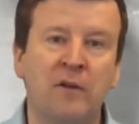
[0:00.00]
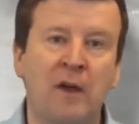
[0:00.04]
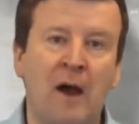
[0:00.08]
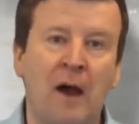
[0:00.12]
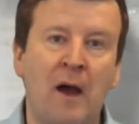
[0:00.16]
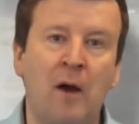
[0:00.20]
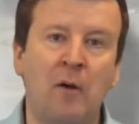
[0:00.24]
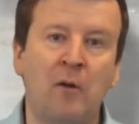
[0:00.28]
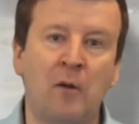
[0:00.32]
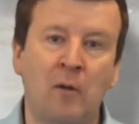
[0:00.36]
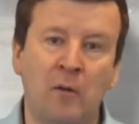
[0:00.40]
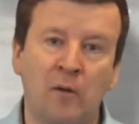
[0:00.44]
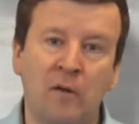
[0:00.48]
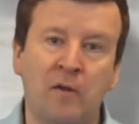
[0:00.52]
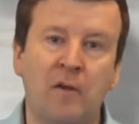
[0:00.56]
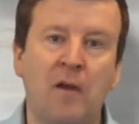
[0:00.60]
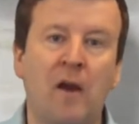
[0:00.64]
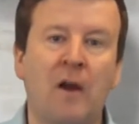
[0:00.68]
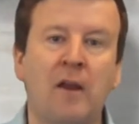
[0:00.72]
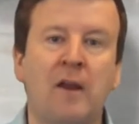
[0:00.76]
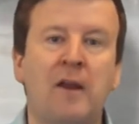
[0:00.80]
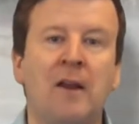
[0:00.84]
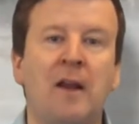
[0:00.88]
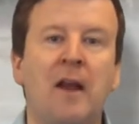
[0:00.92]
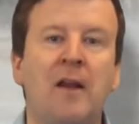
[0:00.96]
down or
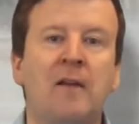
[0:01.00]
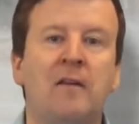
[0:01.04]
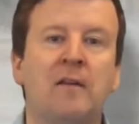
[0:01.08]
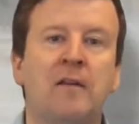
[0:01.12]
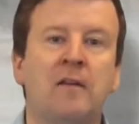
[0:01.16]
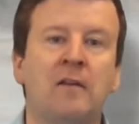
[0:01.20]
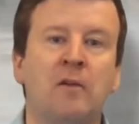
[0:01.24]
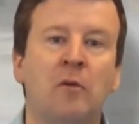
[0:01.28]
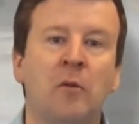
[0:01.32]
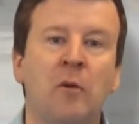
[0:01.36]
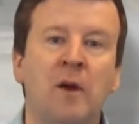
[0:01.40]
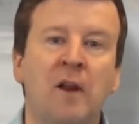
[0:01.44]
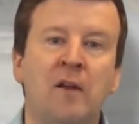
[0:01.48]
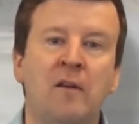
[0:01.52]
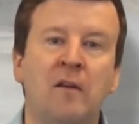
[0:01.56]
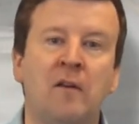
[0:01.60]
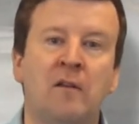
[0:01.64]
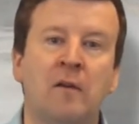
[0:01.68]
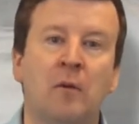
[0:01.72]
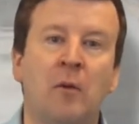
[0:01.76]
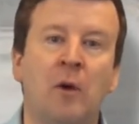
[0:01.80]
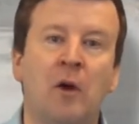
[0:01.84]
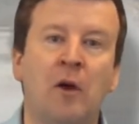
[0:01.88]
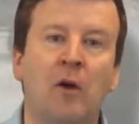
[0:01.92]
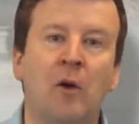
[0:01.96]
circulated into
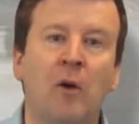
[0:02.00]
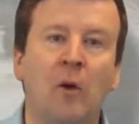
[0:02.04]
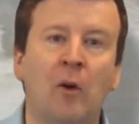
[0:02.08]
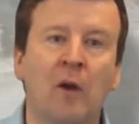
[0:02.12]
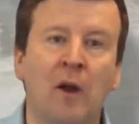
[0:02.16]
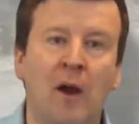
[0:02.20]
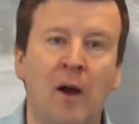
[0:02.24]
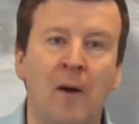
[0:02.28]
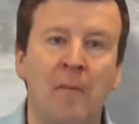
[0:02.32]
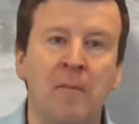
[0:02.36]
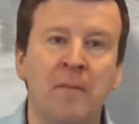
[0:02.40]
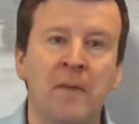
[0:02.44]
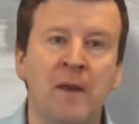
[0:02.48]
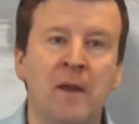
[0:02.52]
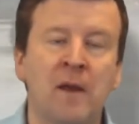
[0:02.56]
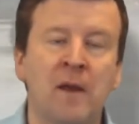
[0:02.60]
regions that were cooler,